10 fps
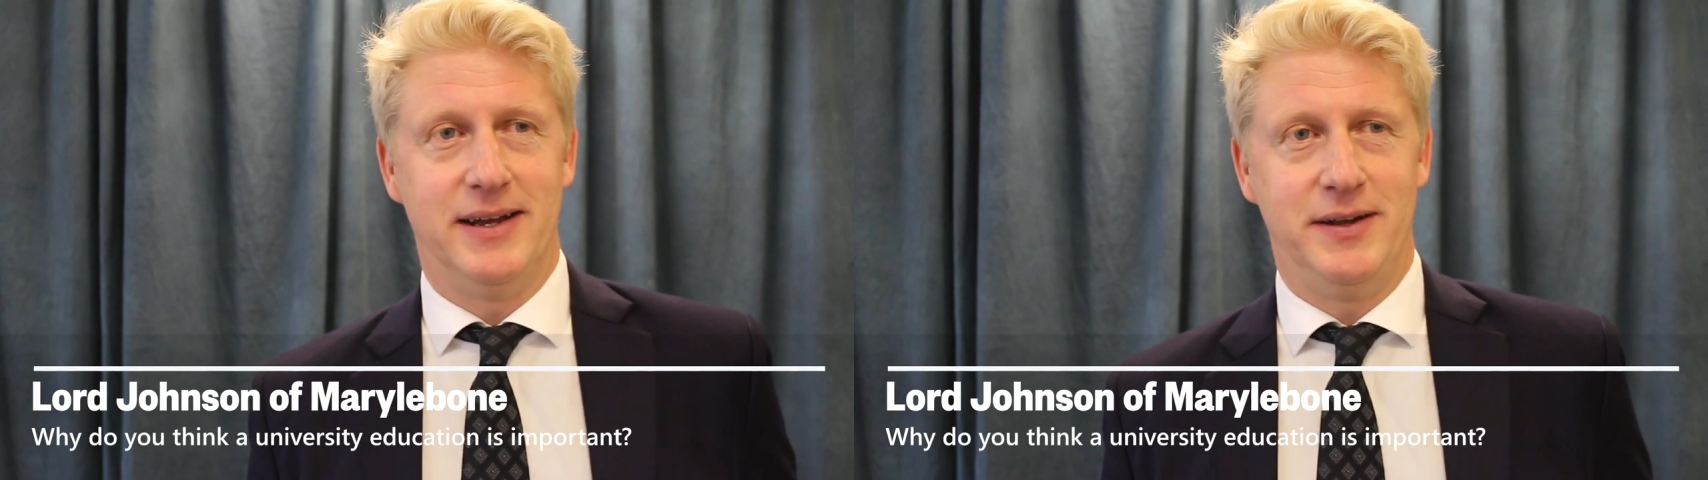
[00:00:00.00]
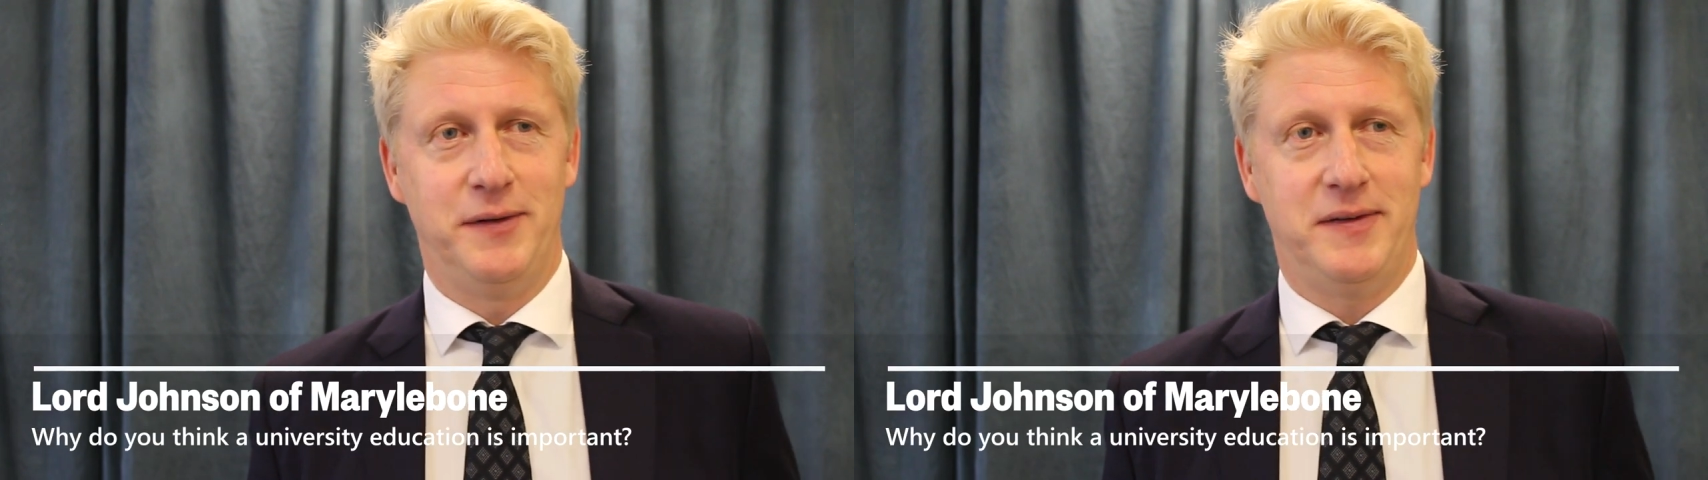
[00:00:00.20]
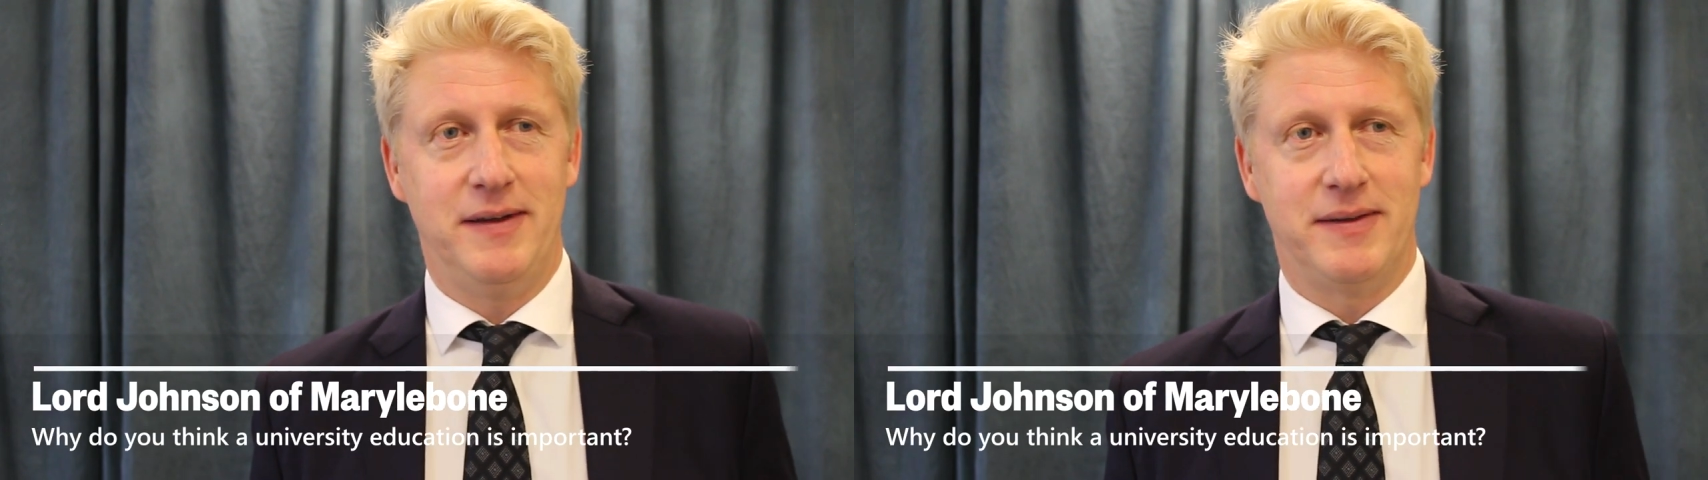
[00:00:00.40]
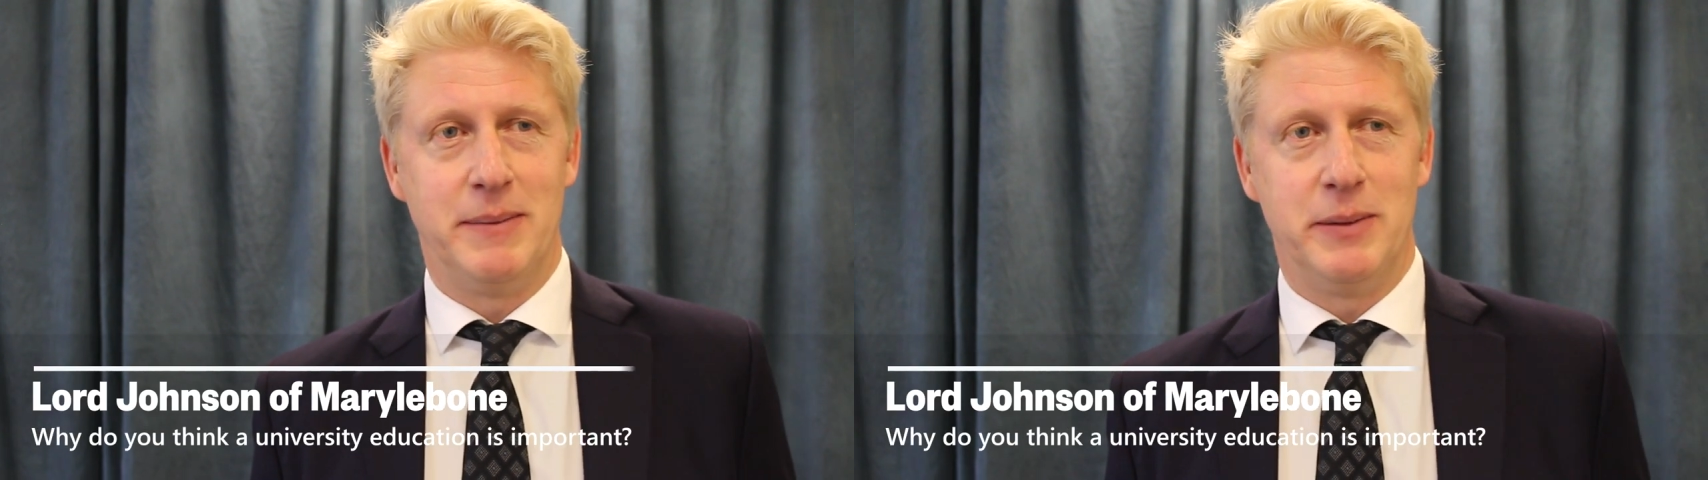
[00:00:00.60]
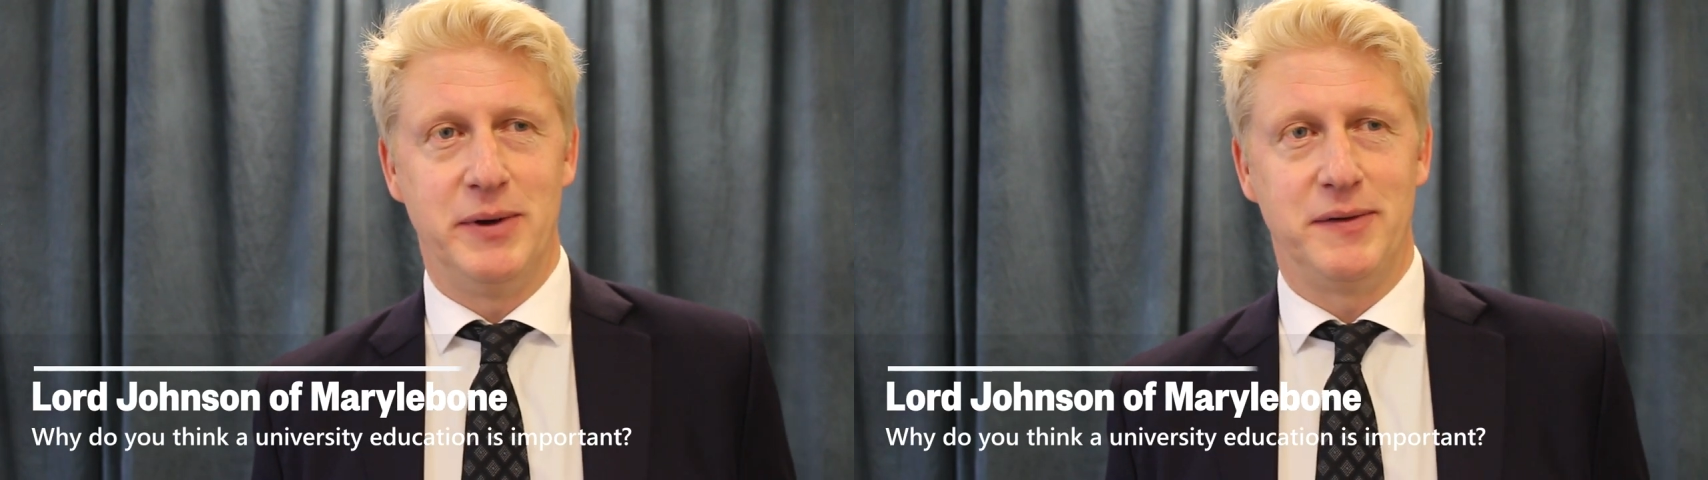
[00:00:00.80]
and you see
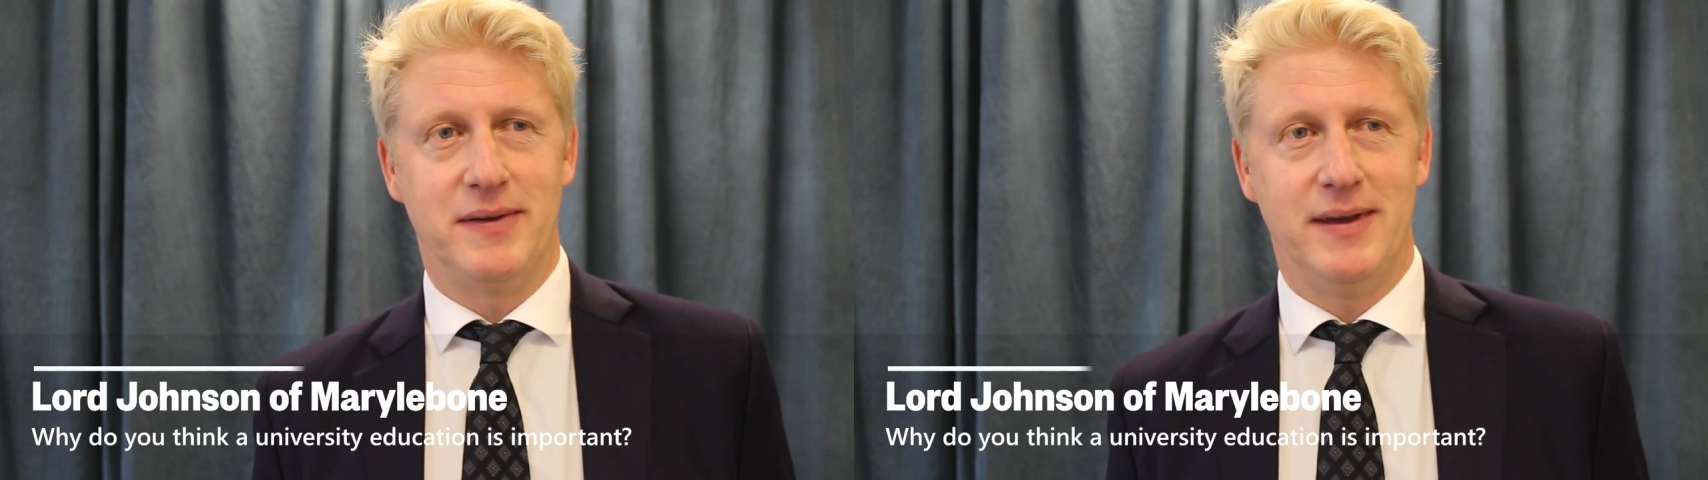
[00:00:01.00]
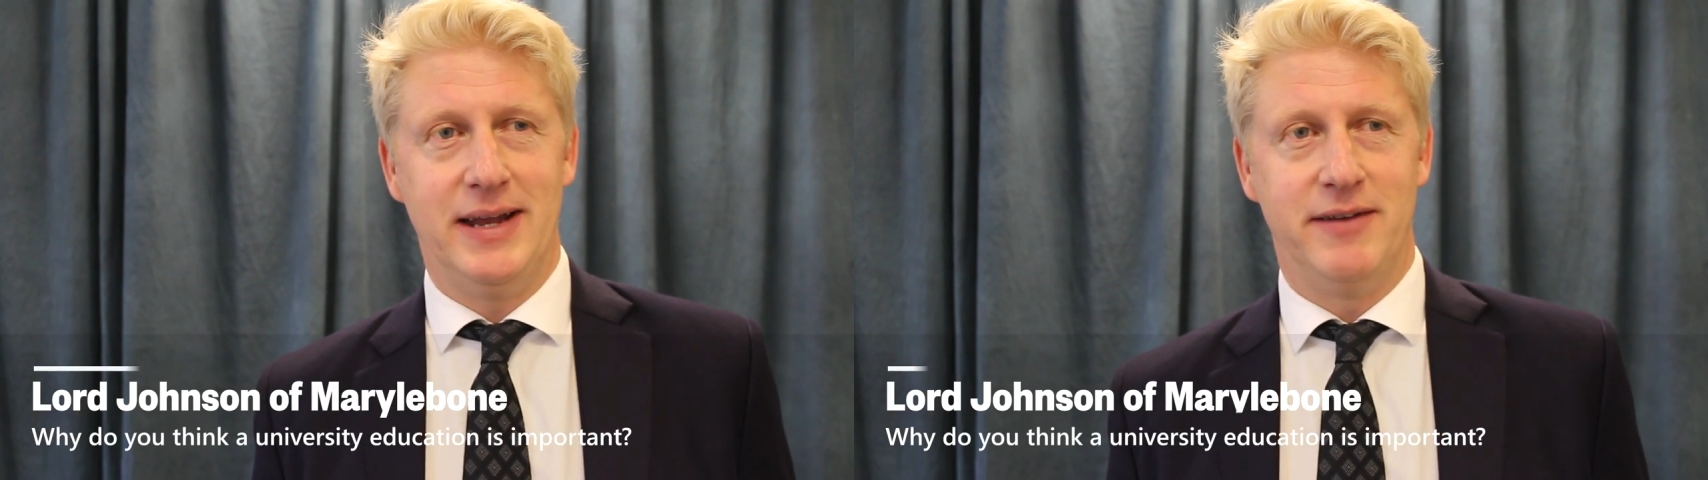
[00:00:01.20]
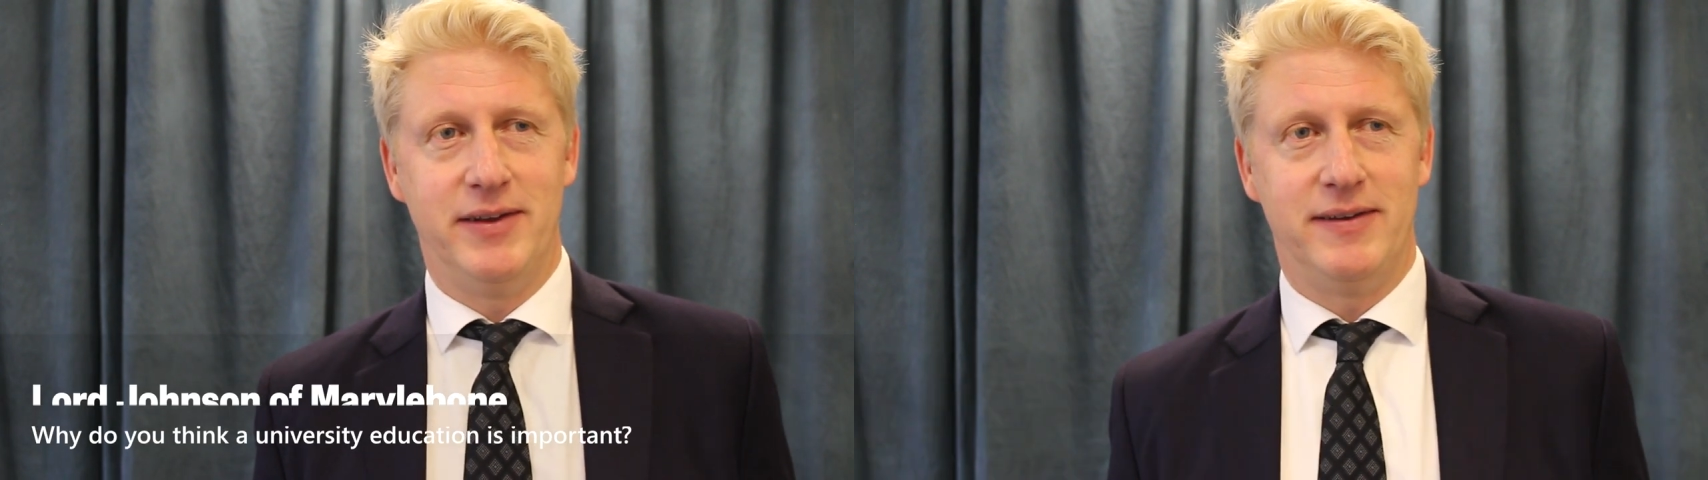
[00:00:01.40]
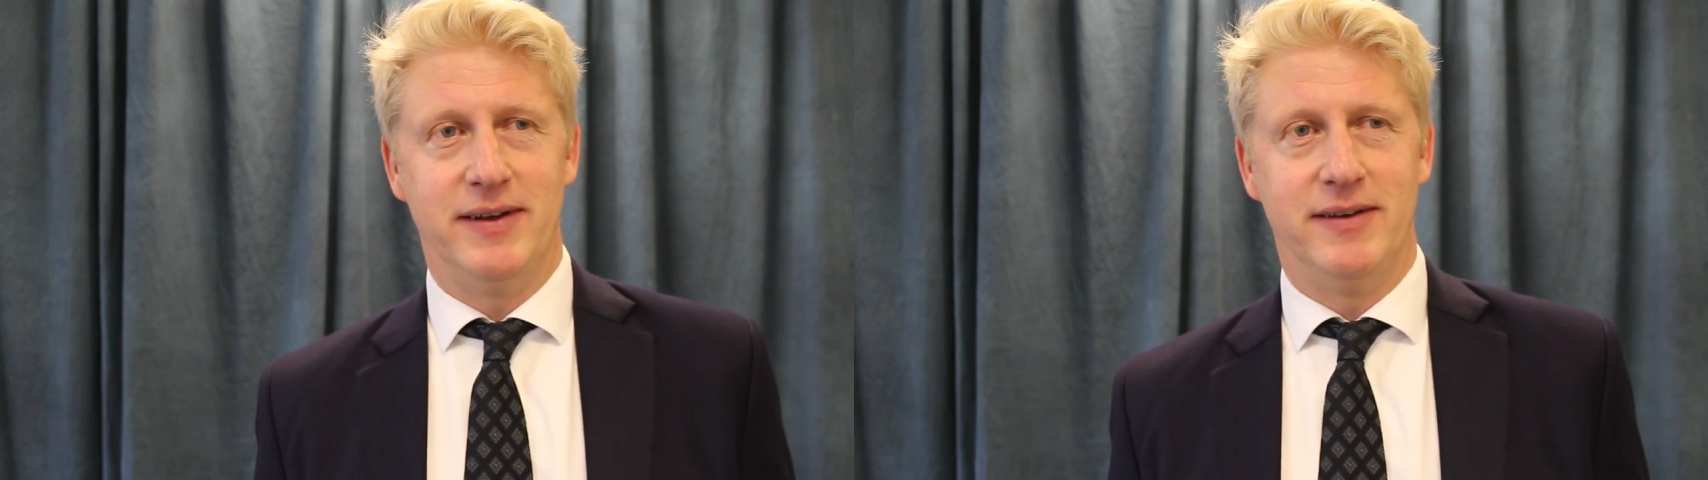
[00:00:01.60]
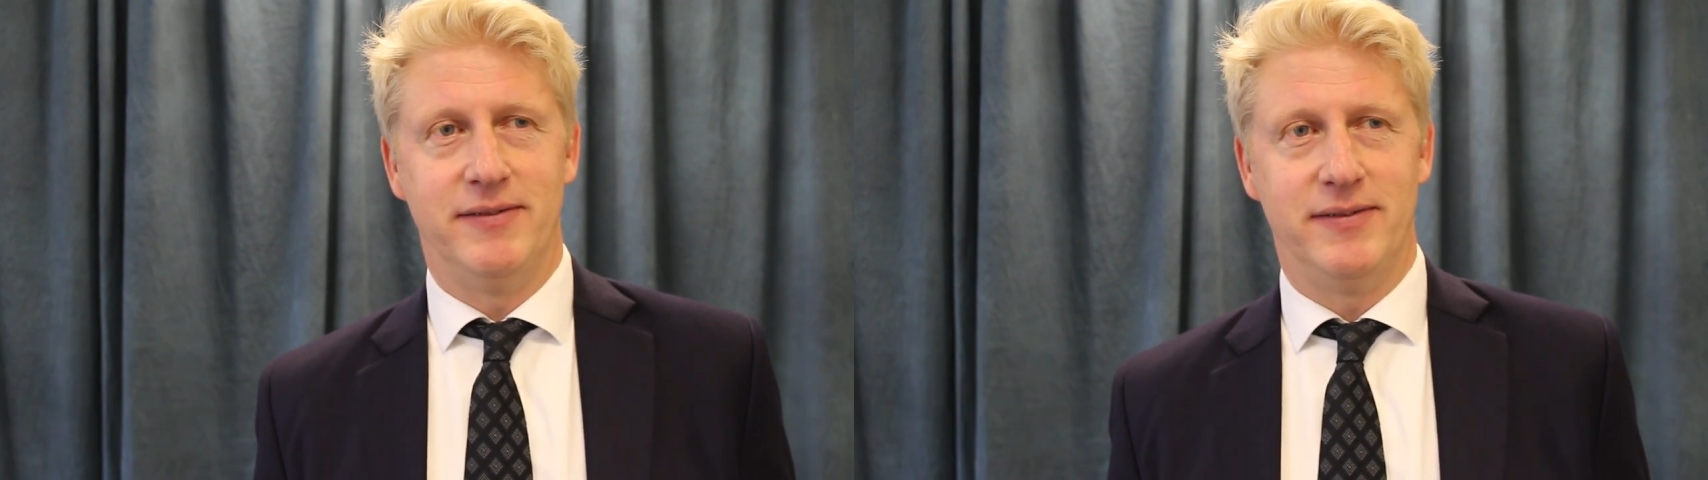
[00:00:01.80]
some of the most
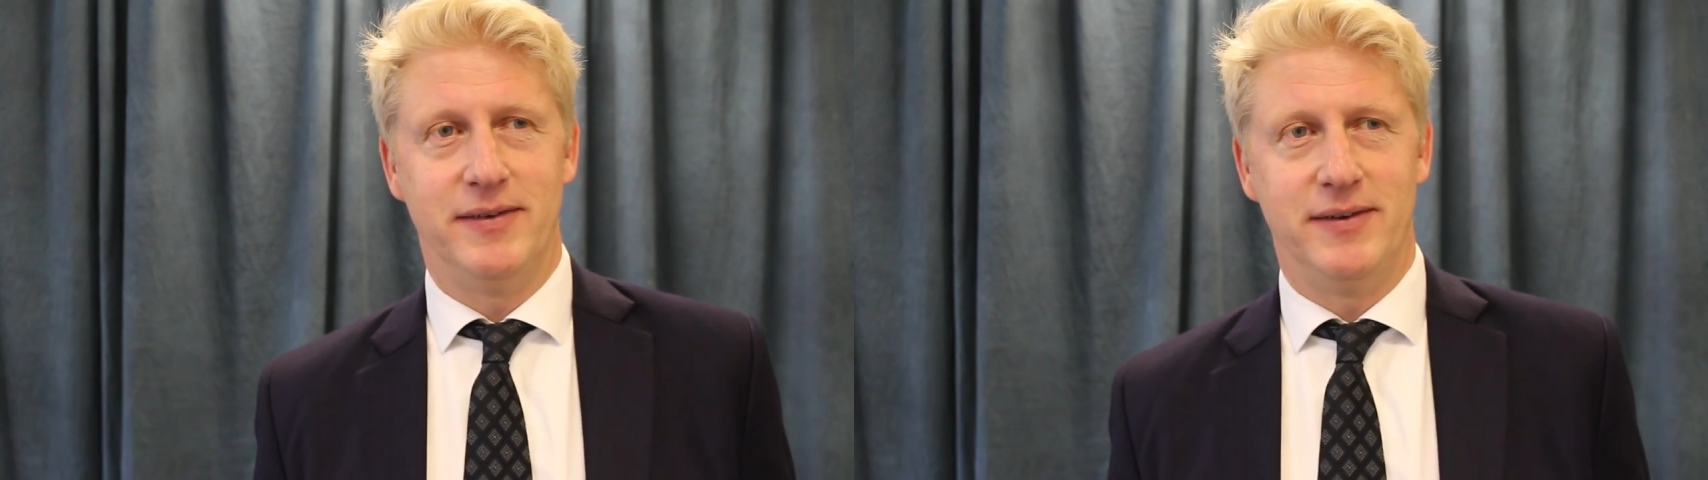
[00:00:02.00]
innovative